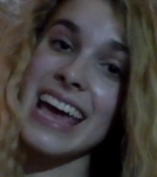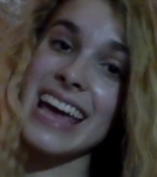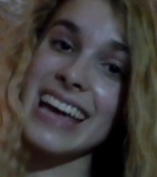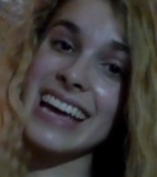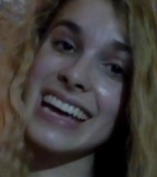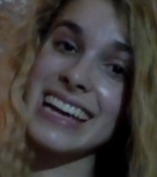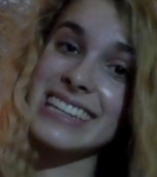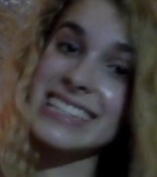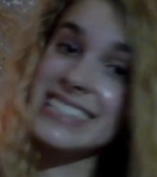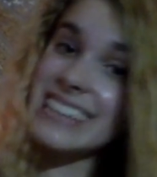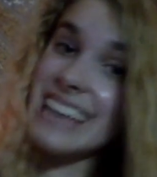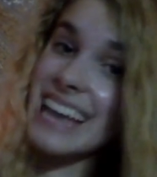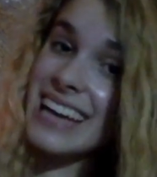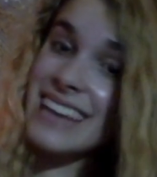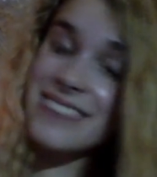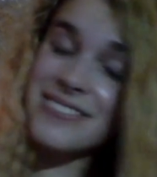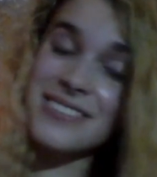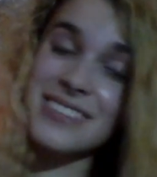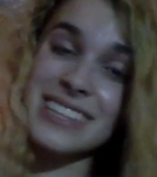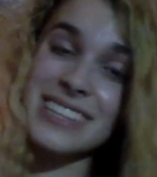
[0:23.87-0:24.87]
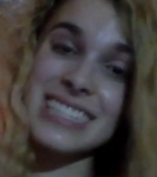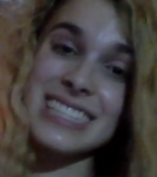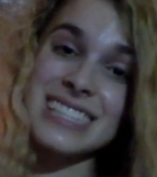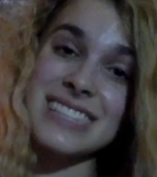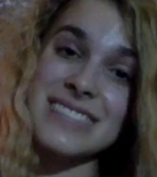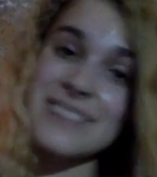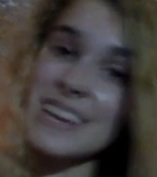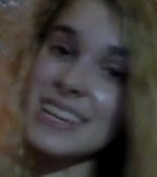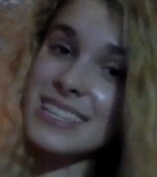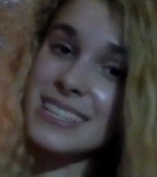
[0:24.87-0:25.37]
And yeah, it really
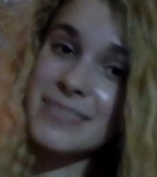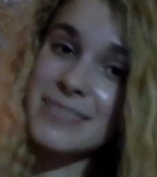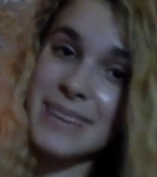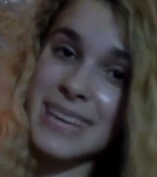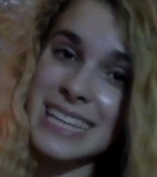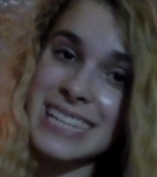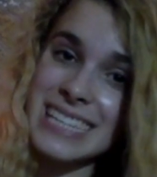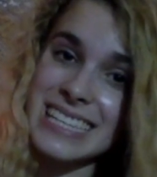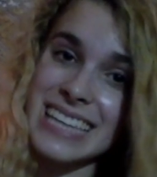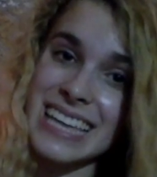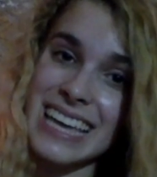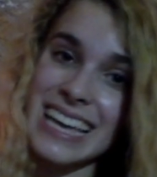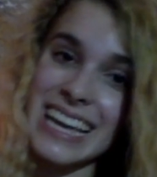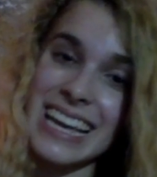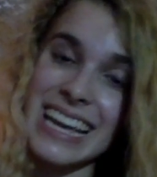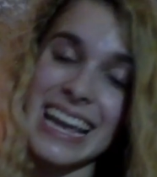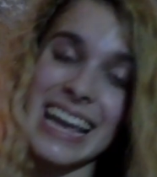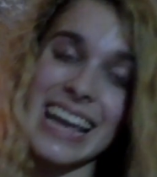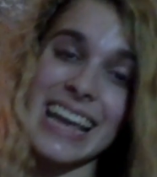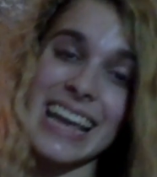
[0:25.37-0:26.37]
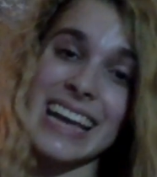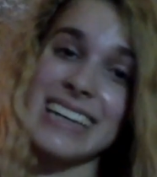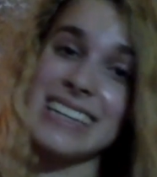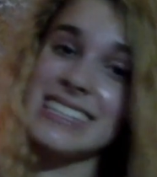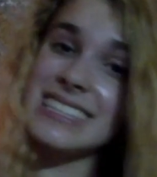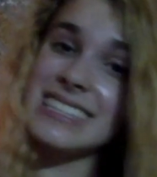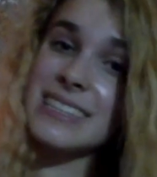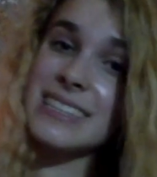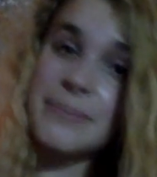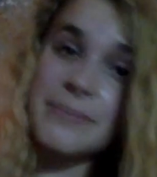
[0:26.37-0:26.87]
smells amazing
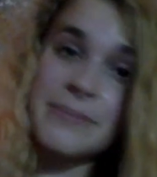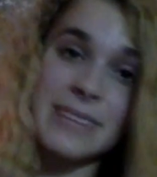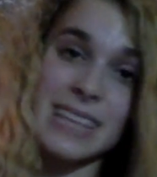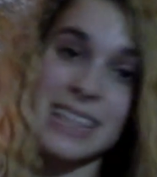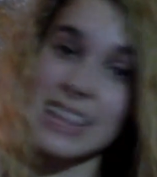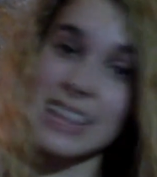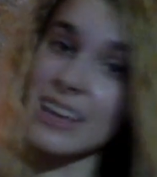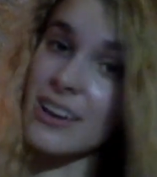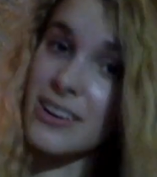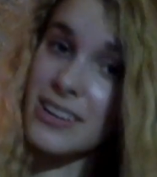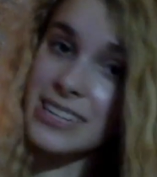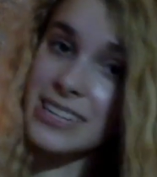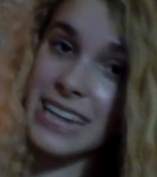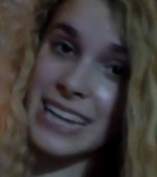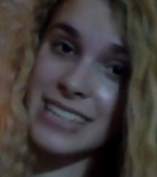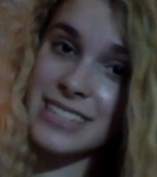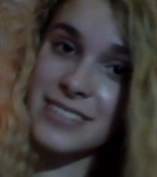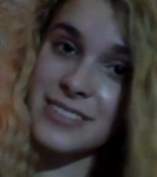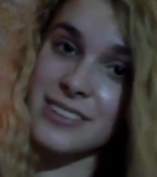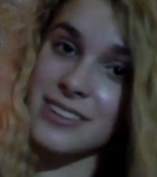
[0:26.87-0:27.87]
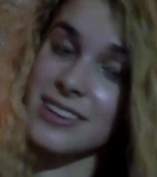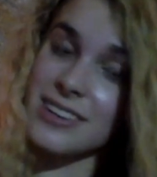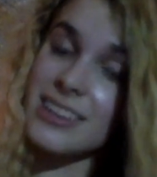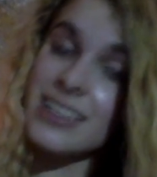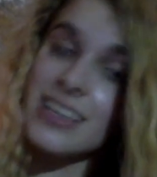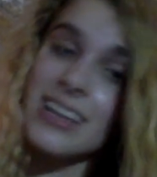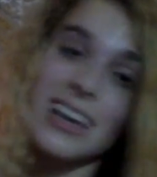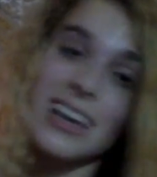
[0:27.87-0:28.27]
and it's completely all natural.